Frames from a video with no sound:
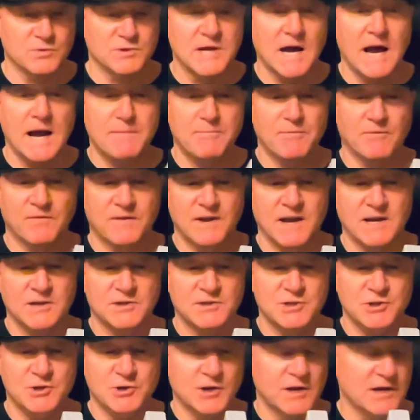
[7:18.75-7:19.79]
type of
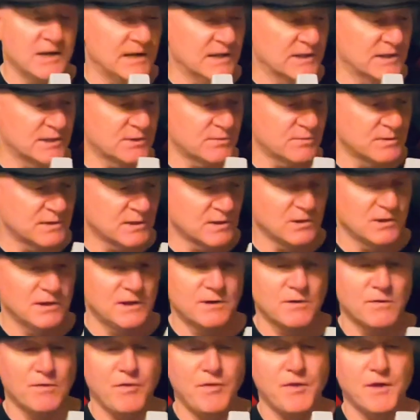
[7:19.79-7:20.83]
case that you can get. This one's a
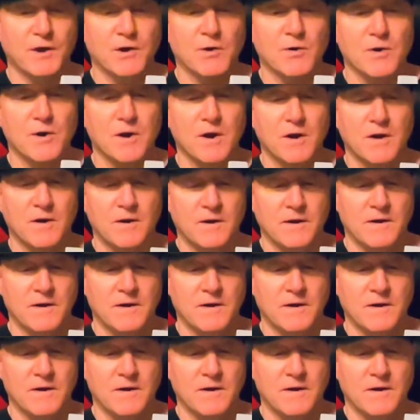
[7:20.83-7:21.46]
little thicker,